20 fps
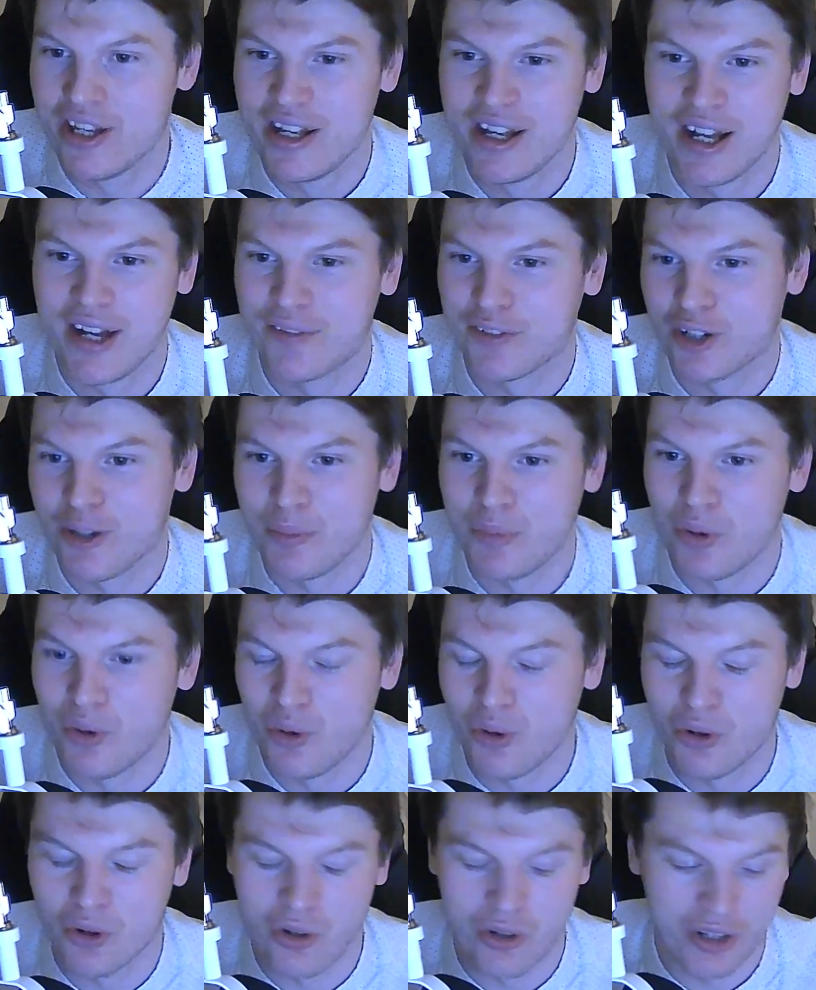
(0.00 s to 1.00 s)
I've got
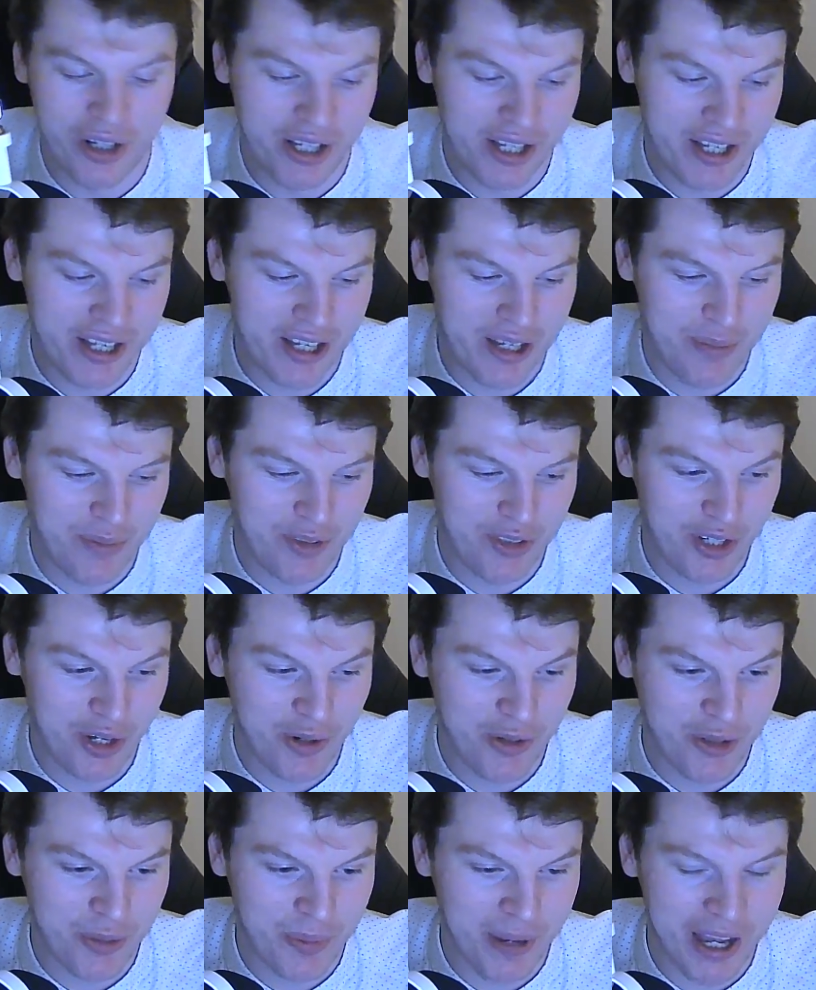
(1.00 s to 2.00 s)
more
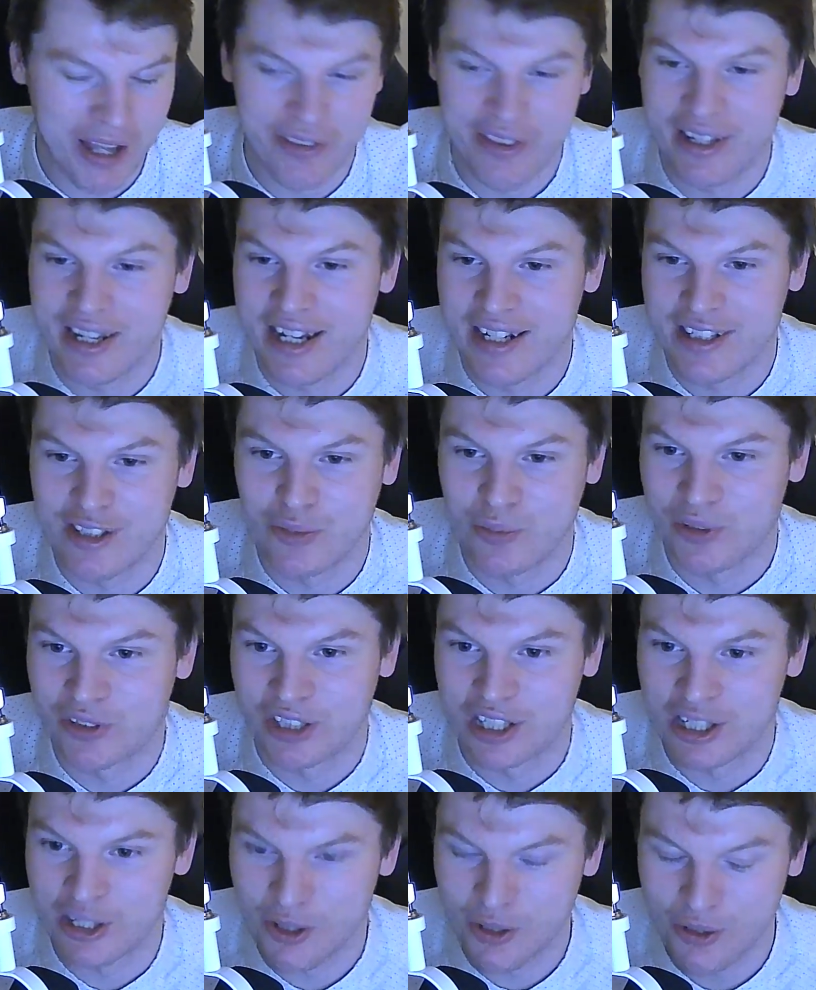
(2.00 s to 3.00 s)
shows about the latest whiskey
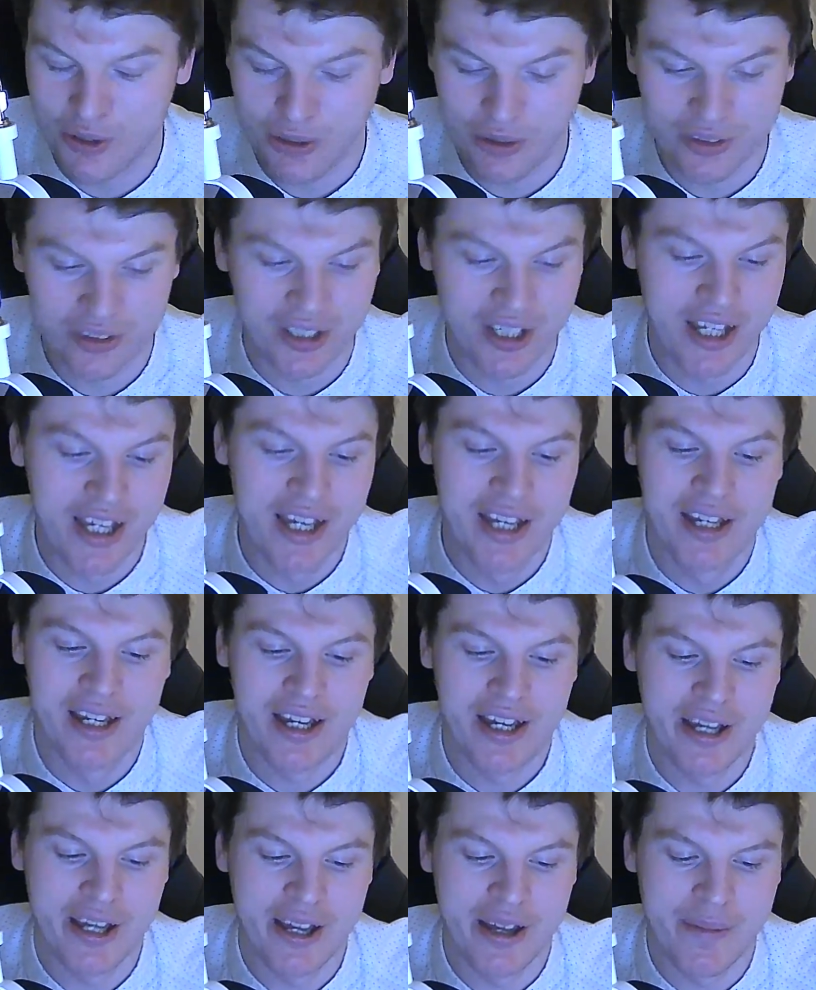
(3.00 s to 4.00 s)
news,
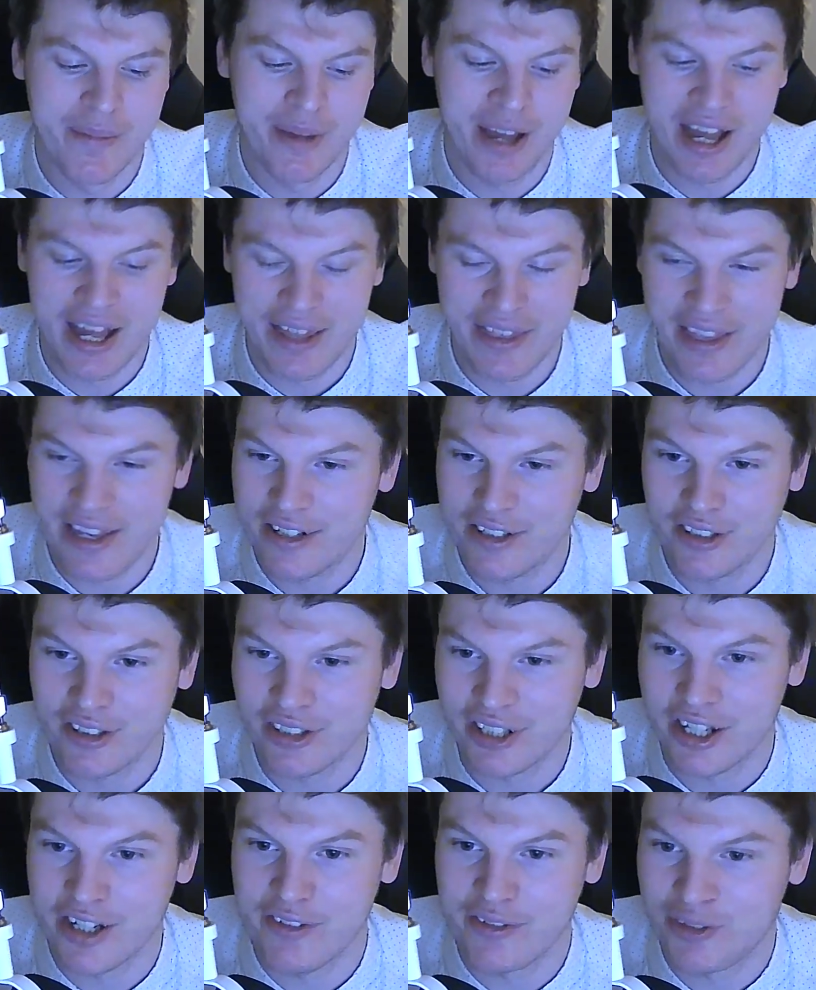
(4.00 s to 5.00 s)
and then just
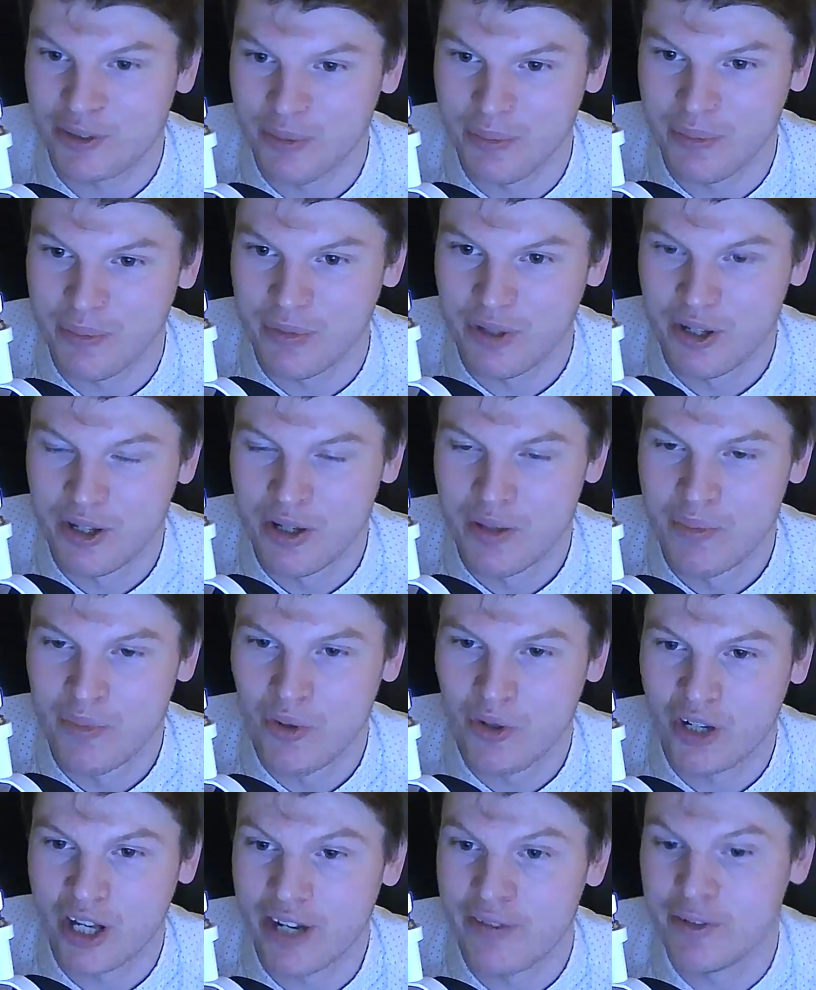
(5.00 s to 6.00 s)
kind of some more
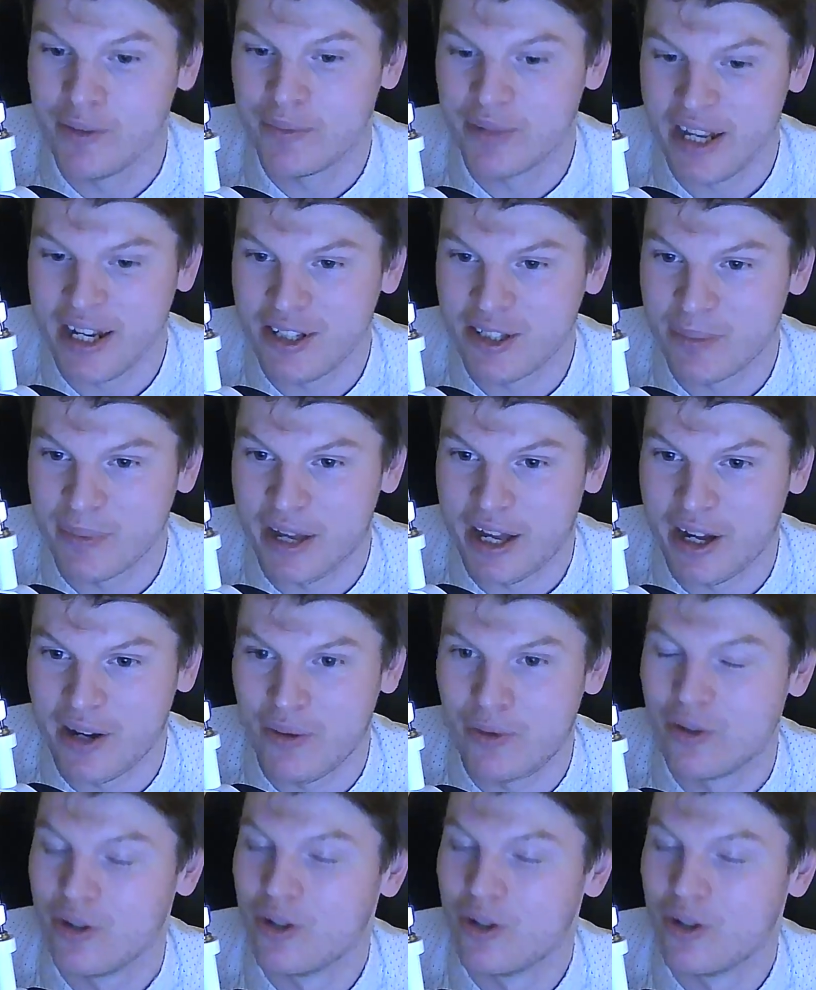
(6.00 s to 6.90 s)
kind of updates about